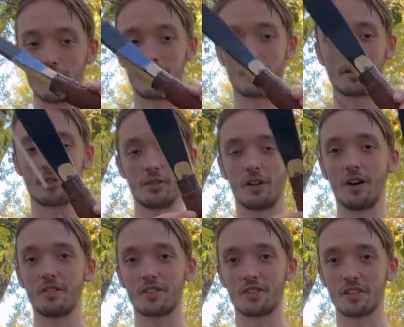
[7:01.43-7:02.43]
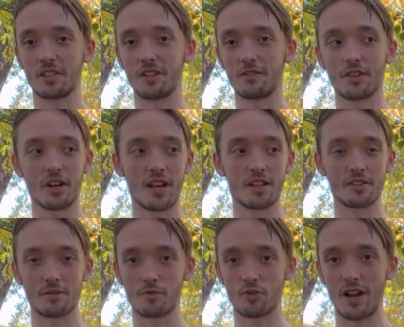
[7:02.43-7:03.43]
here obviously gives your hand
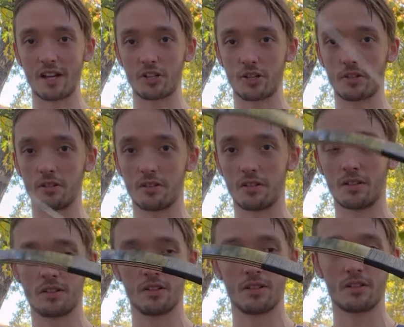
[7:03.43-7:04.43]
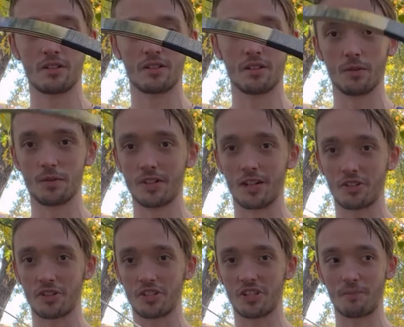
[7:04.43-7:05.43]
some traction, so it's not
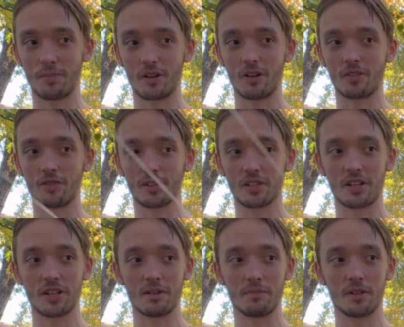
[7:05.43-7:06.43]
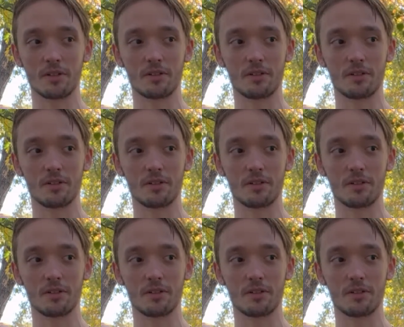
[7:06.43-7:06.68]
just slipping off all the time.